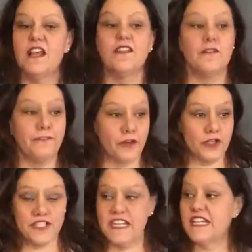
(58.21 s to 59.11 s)
The
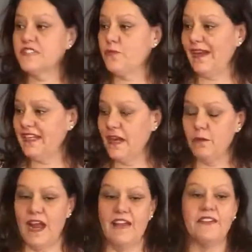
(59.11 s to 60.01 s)
first is, right now
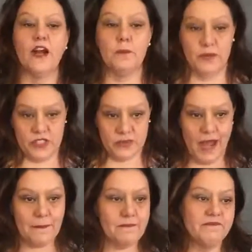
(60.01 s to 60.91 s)
we're having our book
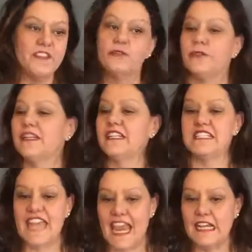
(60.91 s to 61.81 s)
swap. Feel free to
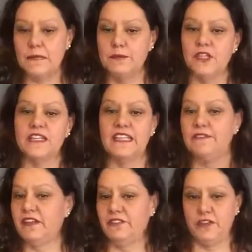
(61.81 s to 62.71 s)
take a book
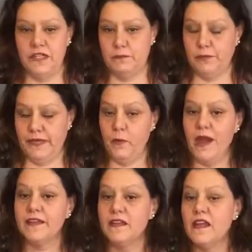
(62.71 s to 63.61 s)
even if you didn't bring
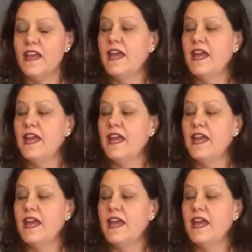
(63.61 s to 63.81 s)
one.